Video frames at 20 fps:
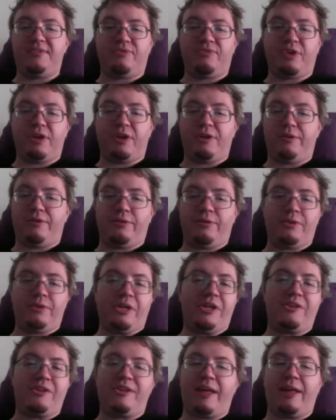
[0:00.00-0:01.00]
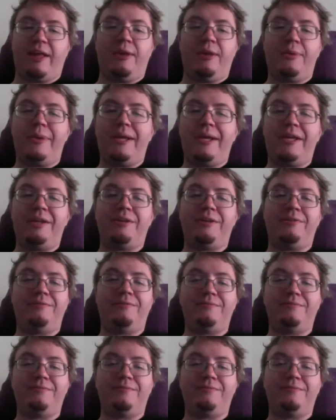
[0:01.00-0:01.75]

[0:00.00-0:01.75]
Friday the thirteenth, Halloween.